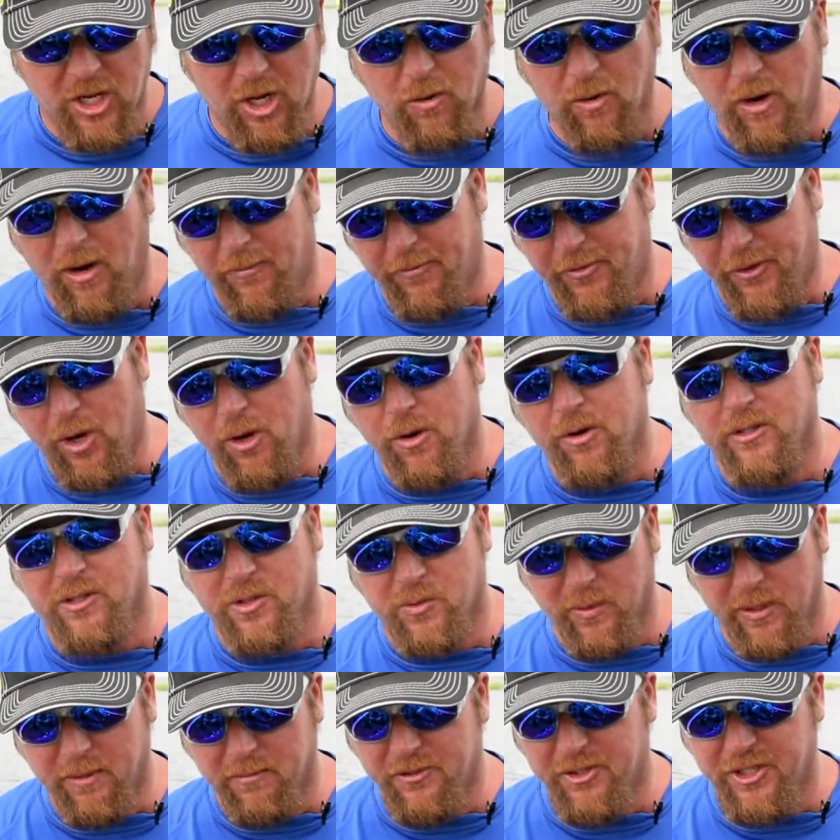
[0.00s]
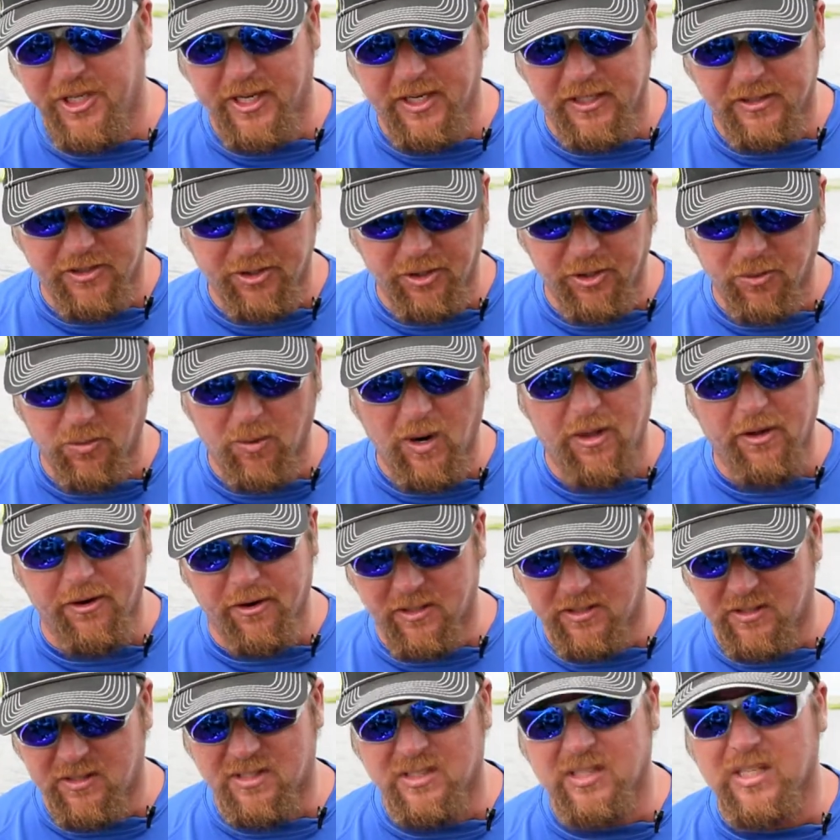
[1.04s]
know, when I'm throwing a swim jig too, whether
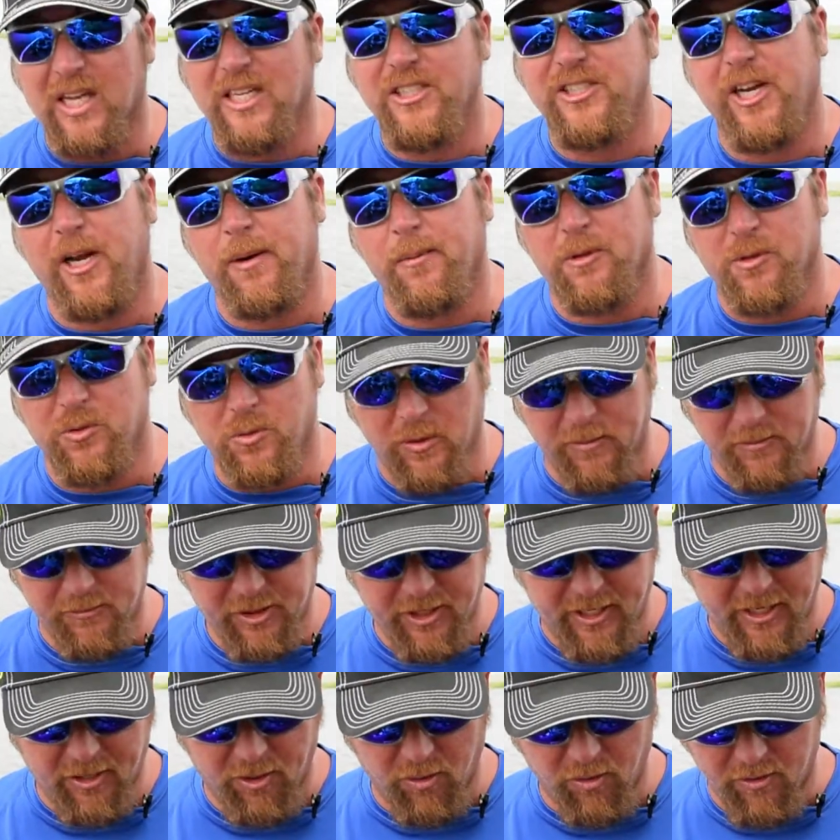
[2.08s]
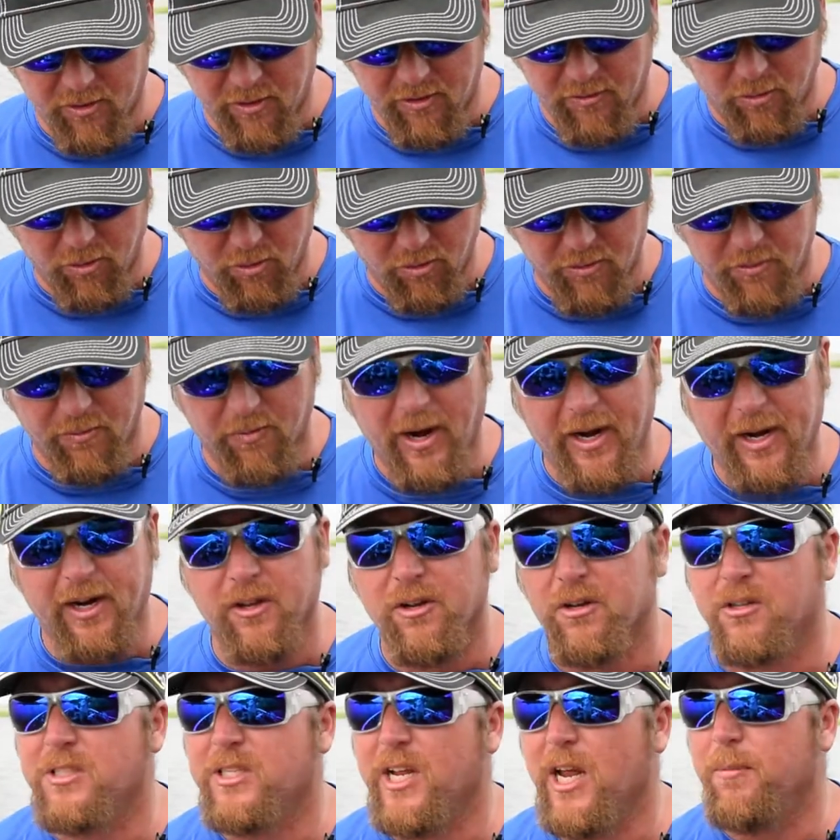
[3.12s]
it's the Sledgehammer Swim Jig or the
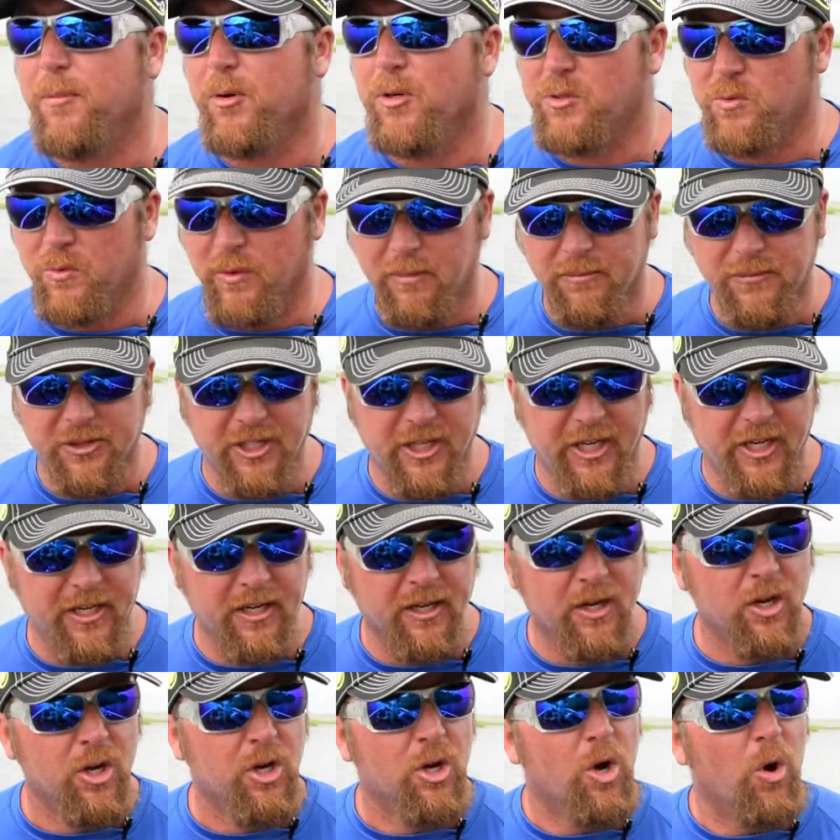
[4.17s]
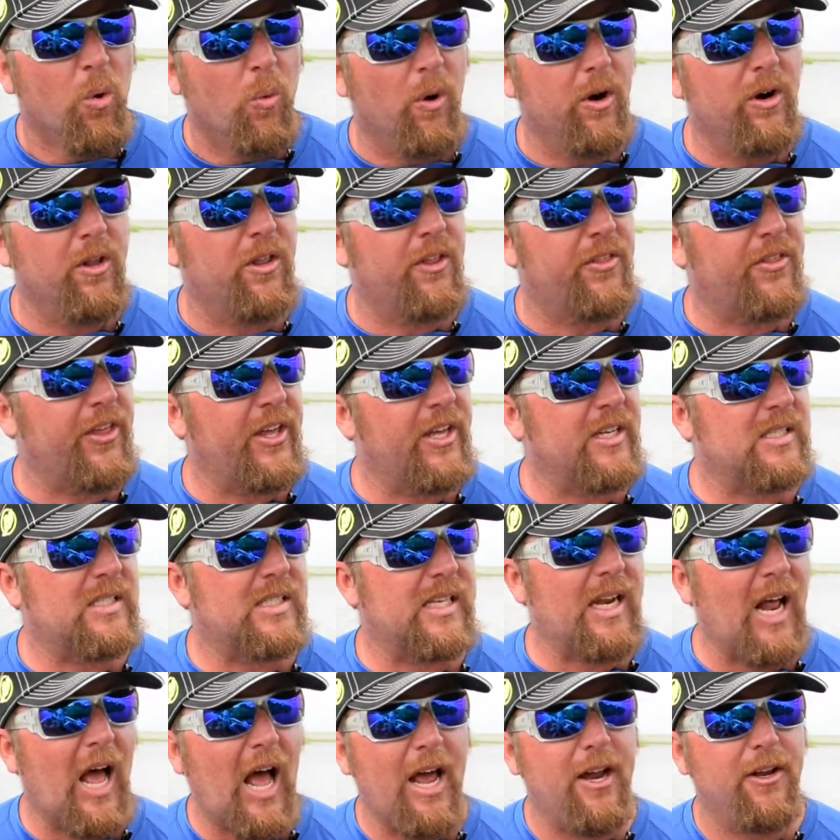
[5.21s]
regular Sabre Swim Jig, one of the things
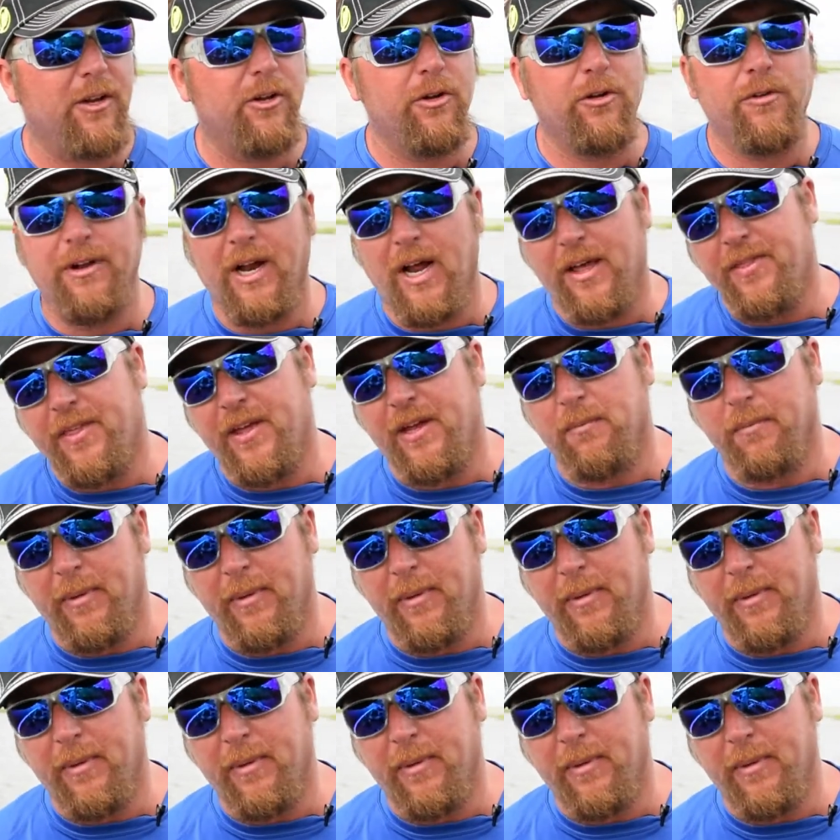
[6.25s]
that I do that I think